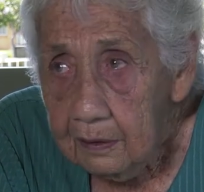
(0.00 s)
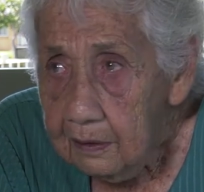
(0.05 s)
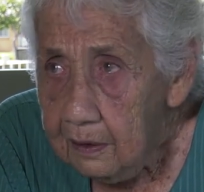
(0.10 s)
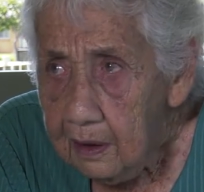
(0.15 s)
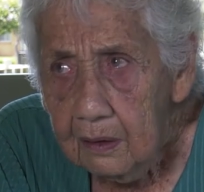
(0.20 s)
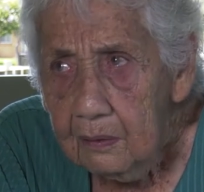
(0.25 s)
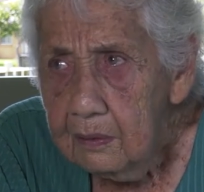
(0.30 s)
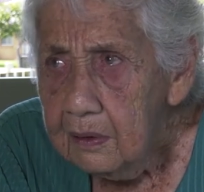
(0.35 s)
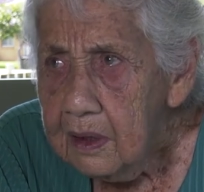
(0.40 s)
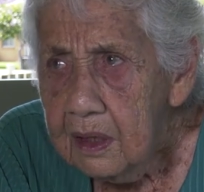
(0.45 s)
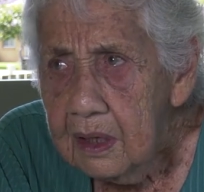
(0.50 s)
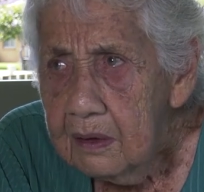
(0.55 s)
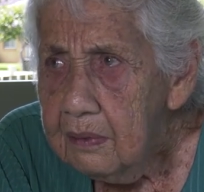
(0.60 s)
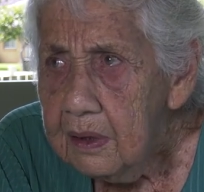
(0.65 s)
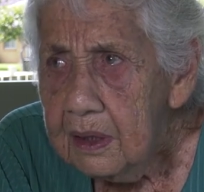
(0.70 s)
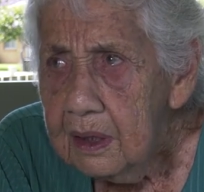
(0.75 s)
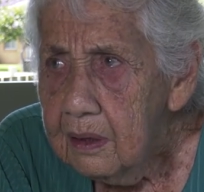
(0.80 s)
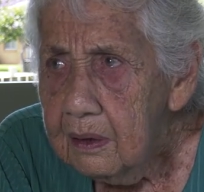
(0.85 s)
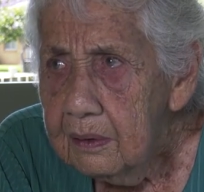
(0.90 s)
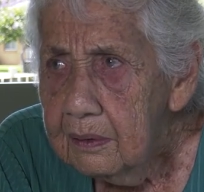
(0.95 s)
They would
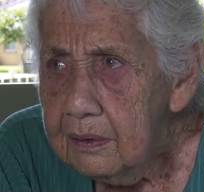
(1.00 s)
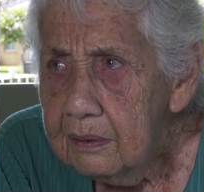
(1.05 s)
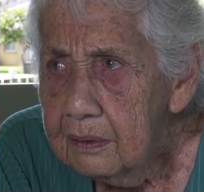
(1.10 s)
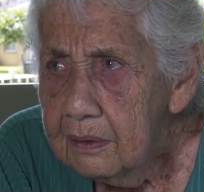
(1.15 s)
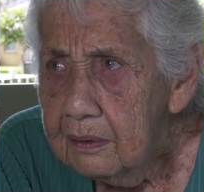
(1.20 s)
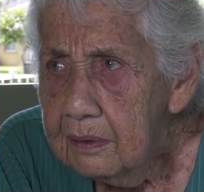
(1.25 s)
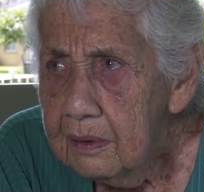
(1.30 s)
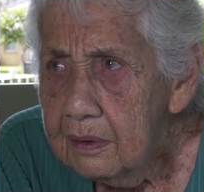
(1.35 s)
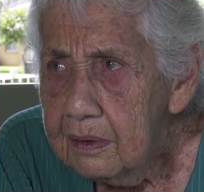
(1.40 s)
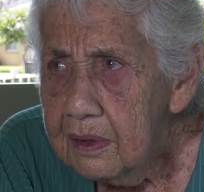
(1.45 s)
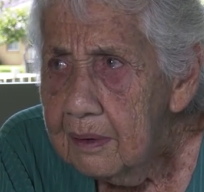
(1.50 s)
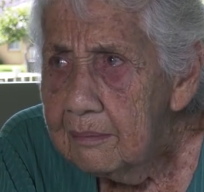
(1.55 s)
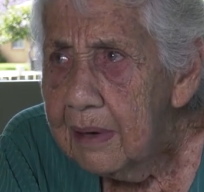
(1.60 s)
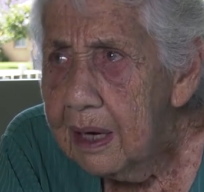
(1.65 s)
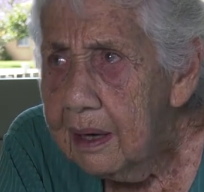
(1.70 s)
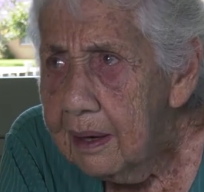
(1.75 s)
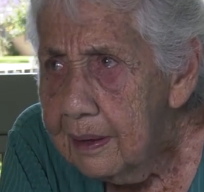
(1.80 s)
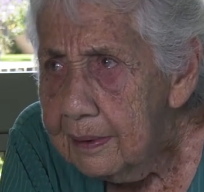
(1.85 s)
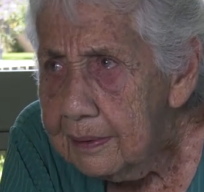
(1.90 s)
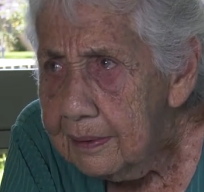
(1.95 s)
never go to the
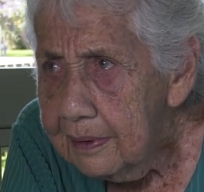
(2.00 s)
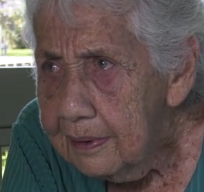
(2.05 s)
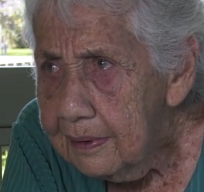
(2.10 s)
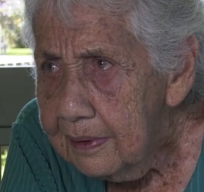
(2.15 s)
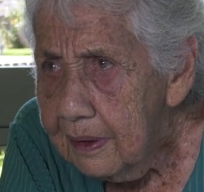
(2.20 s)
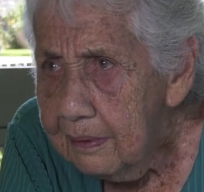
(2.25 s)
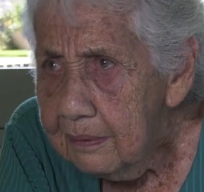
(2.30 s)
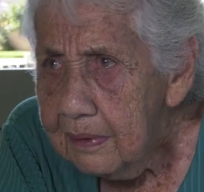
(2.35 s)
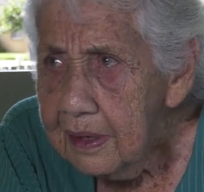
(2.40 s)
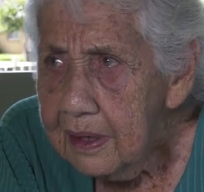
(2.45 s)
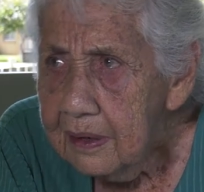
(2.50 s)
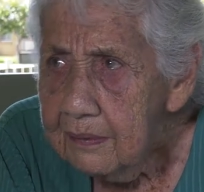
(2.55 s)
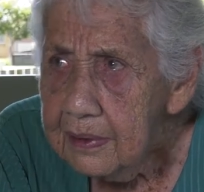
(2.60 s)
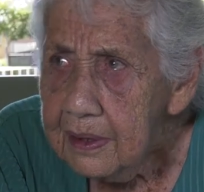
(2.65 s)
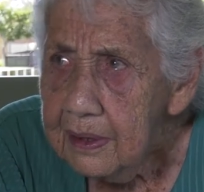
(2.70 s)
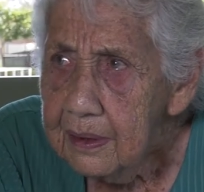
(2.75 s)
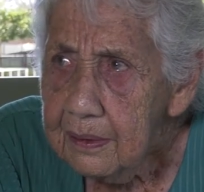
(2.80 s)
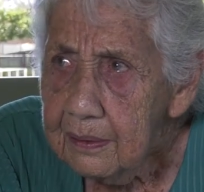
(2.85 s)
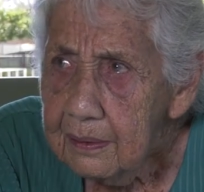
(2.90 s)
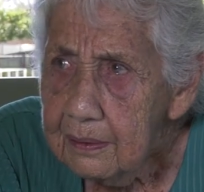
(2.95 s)
Mater, they would never
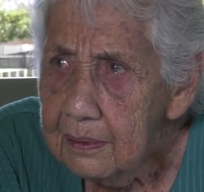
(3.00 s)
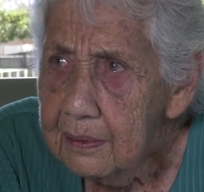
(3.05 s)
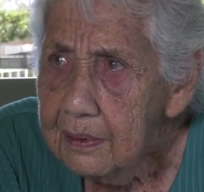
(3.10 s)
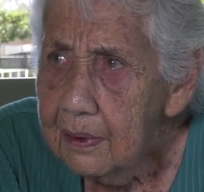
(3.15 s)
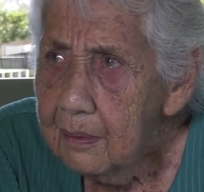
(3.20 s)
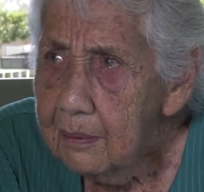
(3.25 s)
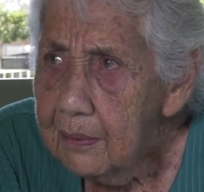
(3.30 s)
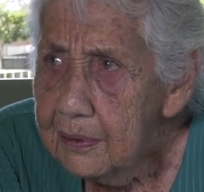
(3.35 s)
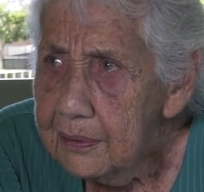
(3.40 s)
go to Royal